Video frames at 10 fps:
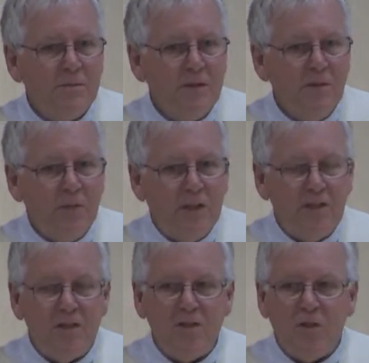But
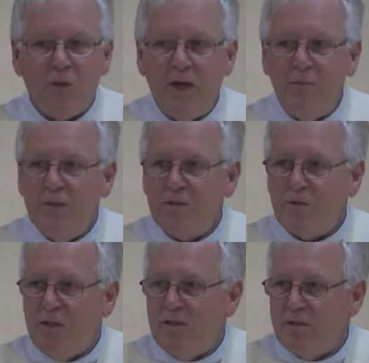this is a great
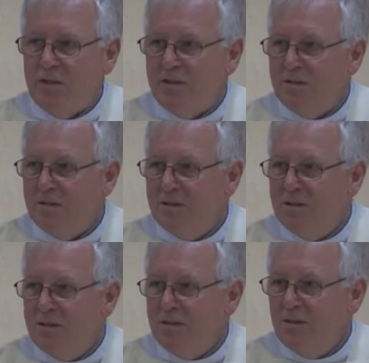mystery, isn't it?
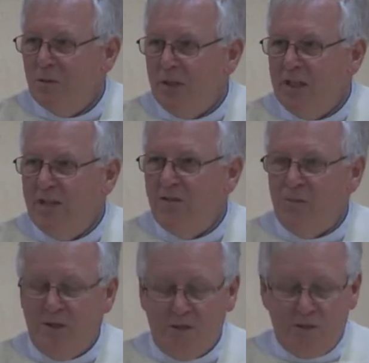We live in
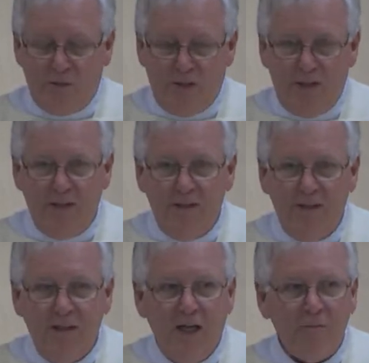mystery.
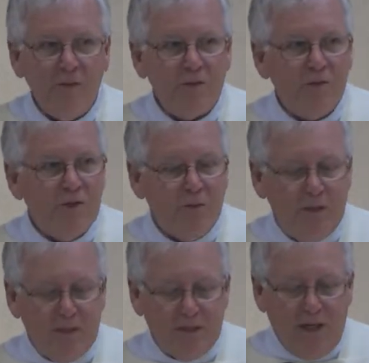Not mysteries to
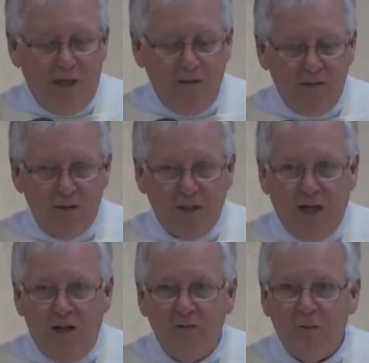be
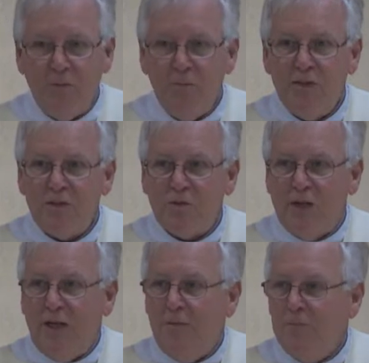solved, but
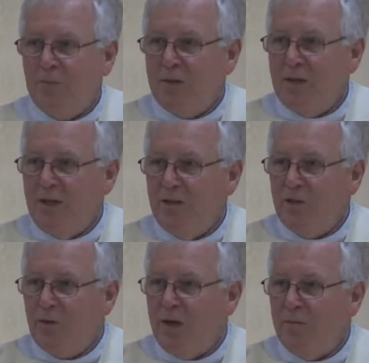mystery. And they're
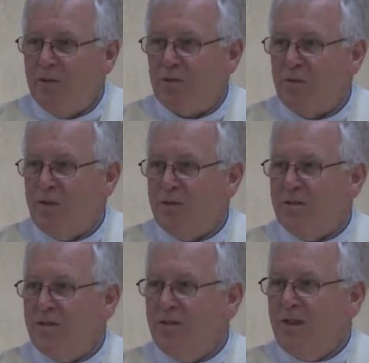great mysteries.
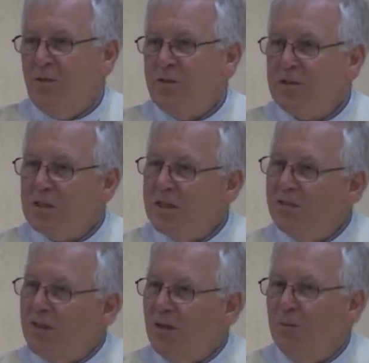And we just live
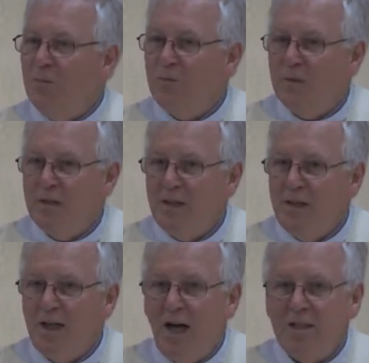in them
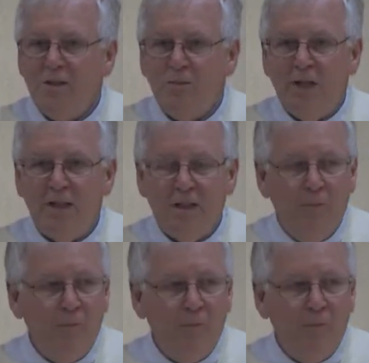and contemplate them.